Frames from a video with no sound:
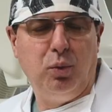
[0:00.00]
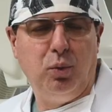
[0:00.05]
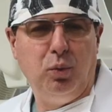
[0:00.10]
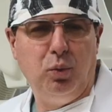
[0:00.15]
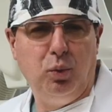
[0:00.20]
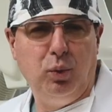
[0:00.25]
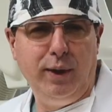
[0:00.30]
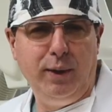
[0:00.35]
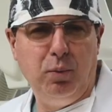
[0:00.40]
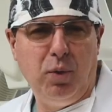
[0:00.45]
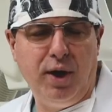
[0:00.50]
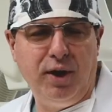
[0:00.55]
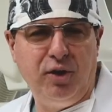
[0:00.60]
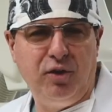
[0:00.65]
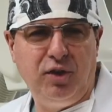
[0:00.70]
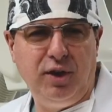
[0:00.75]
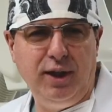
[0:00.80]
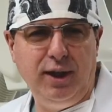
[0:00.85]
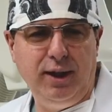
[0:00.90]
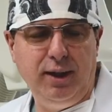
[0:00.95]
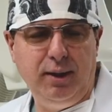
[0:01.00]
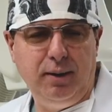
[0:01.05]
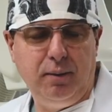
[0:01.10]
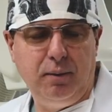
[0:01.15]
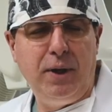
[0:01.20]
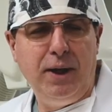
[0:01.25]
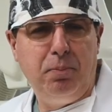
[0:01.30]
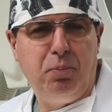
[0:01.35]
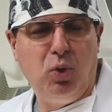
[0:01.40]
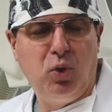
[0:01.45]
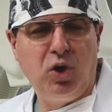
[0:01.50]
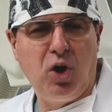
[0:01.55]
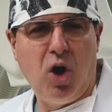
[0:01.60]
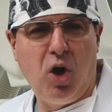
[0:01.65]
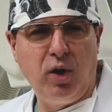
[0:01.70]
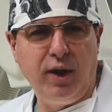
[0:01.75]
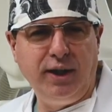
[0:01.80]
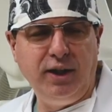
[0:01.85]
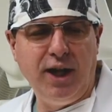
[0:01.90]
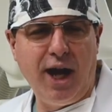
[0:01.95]
We want to see people
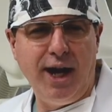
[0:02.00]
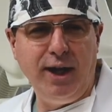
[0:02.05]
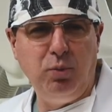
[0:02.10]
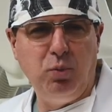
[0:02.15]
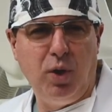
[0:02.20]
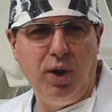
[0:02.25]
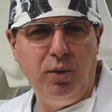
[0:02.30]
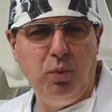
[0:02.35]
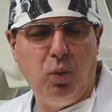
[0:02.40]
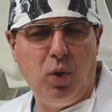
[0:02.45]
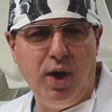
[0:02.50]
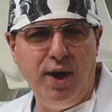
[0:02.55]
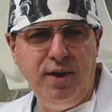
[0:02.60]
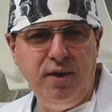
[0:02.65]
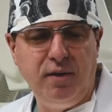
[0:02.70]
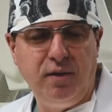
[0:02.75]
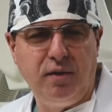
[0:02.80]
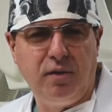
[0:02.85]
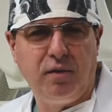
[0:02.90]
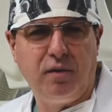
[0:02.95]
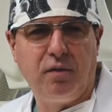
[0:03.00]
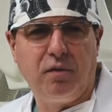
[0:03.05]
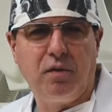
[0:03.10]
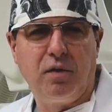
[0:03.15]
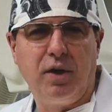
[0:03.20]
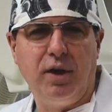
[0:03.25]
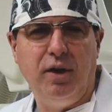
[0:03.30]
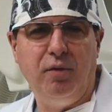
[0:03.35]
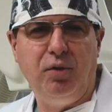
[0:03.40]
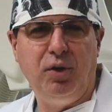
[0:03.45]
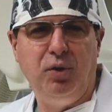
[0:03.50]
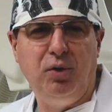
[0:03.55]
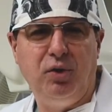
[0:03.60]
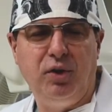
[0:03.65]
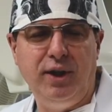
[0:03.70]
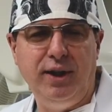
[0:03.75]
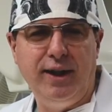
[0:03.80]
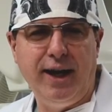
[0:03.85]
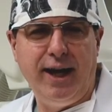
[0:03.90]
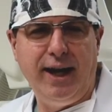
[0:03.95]
calling 911 if you
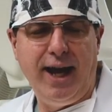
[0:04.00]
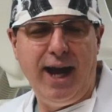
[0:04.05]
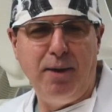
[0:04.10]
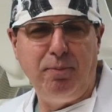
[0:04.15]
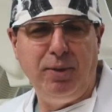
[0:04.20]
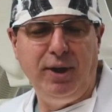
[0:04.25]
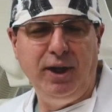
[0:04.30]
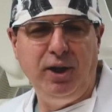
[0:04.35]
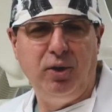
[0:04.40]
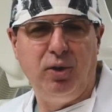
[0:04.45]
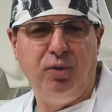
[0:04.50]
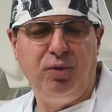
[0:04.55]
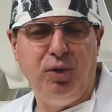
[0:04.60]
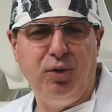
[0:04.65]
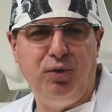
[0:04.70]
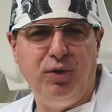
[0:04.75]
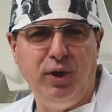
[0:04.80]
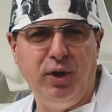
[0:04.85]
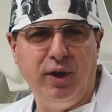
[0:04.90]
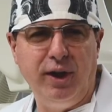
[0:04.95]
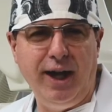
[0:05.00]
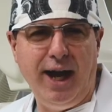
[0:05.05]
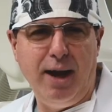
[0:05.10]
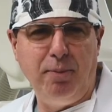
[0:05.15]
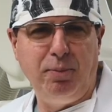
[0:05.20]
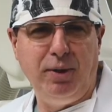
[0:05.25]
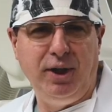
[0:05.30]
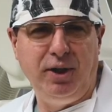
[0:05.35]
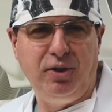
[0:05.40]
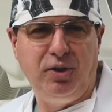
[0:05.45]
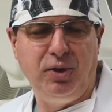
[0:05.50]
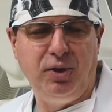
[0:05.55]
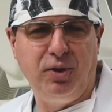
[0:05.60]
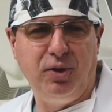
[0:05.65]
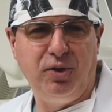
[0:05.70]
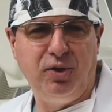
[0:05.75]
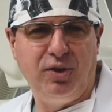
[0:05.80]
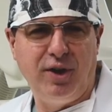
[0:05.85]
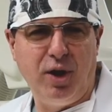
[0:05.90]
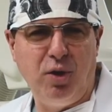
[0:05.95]
see that happening or if you feel it happening to
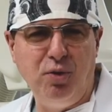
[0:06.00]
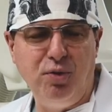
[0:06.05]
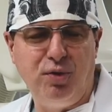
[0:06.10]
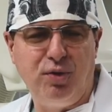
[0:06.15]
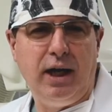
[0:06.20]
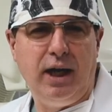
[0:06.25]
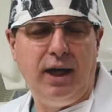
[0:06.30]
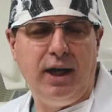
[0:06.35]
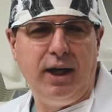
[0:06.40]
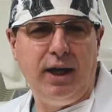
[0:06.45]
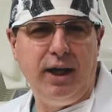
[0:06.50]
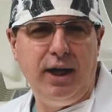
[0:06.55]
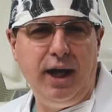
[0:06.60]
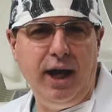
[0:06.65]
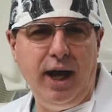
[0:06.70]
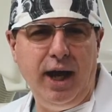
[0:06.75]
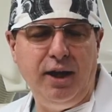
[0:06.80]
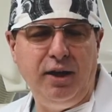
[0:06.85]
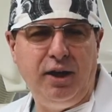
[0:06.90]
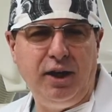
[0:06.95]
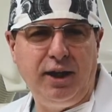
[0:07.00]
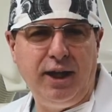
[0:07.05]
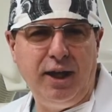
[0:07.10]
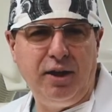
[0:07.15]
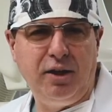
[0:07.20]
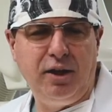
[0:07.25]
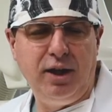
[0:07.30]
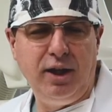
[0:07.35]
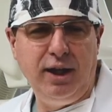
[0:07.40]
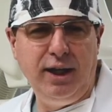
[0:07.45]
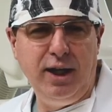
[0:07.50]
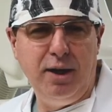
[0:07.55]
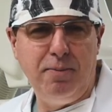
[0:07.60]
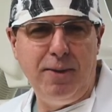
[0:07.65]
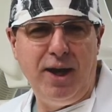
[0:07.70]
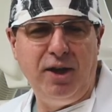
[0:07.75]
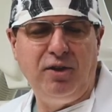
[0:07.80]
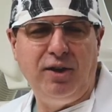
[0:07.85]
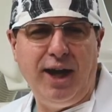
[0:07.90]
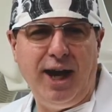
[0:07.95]
yourself, and to get
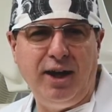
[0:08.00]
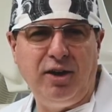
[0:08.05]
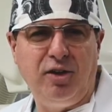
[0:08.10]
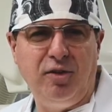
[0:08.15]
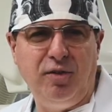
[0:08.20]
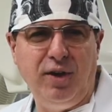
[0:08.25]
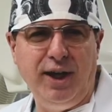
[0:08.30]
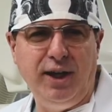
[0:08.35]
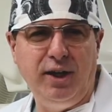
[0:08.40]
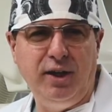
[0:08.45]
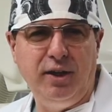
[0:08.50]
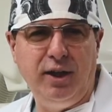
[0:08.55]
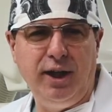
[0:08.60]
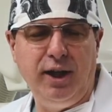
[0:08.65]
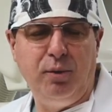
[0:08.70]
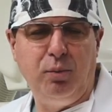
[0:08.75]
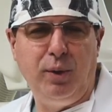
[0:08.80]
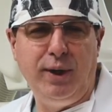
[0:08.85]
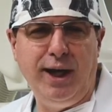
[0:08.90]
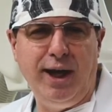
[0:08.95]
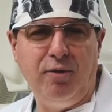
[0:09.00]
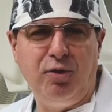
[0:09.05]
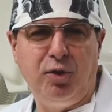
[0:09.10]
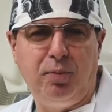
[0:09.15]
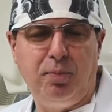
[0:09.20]
EMS activated. And we have